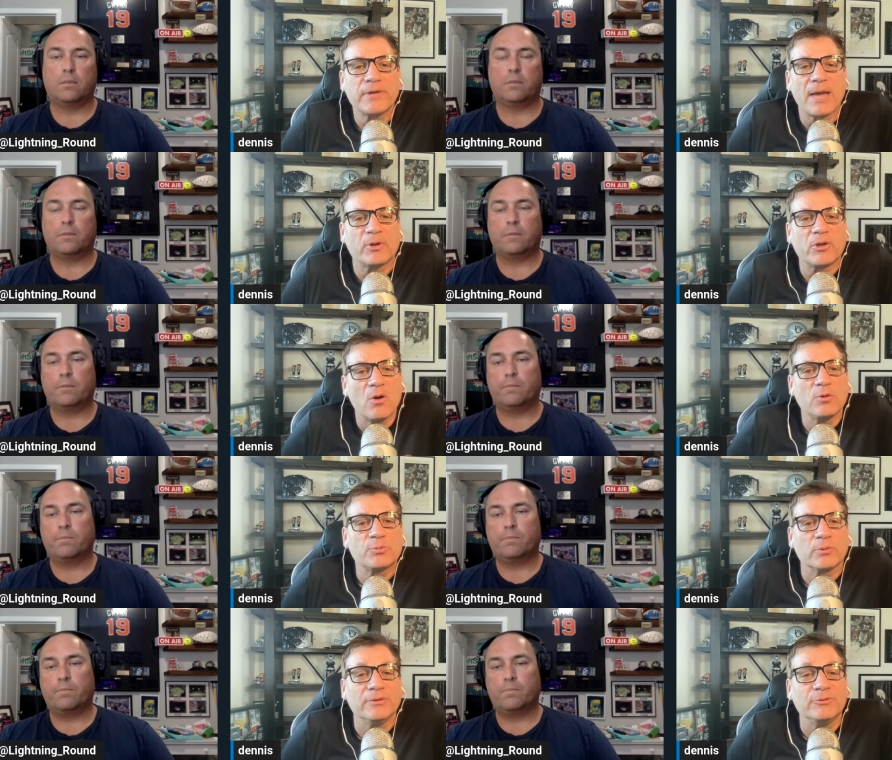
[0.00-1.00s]
Speaker 1: type of coach,
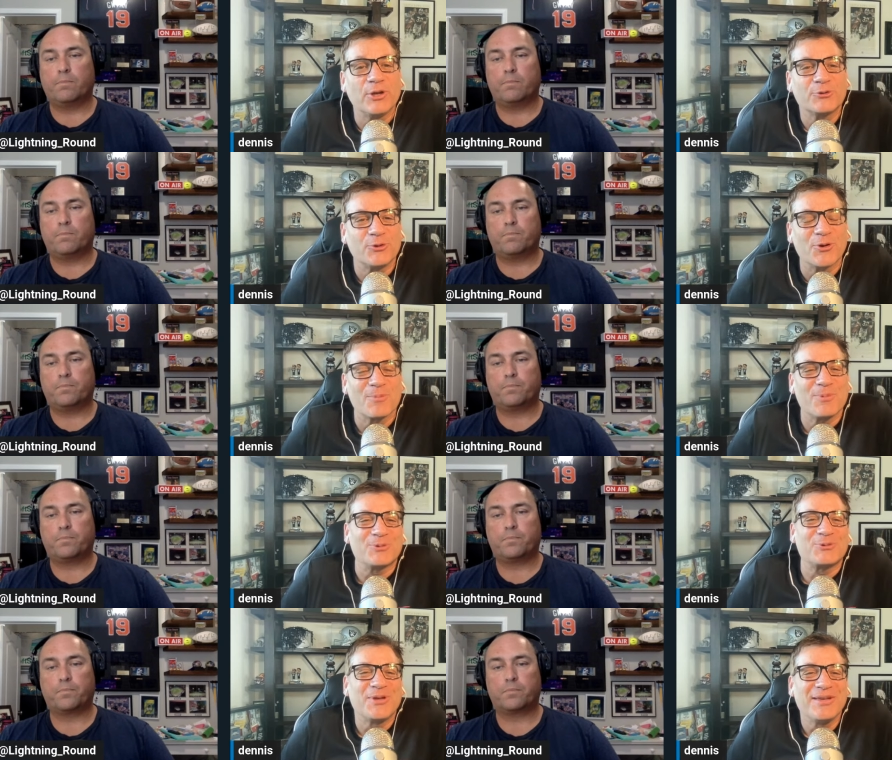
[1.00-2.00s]
where in Justin
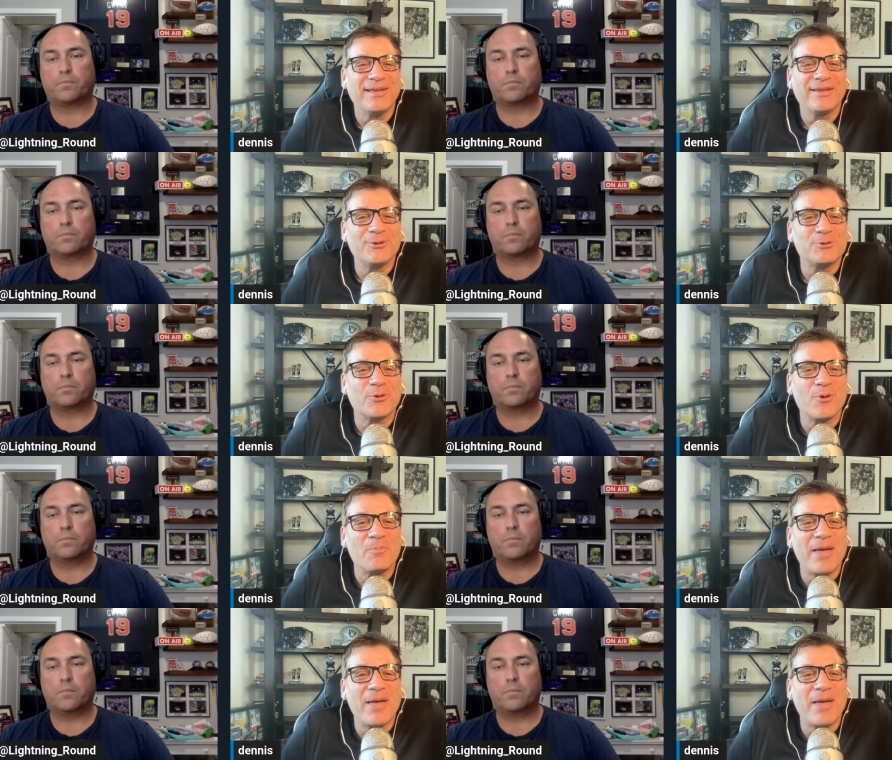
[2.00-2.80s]
Herbert's used to going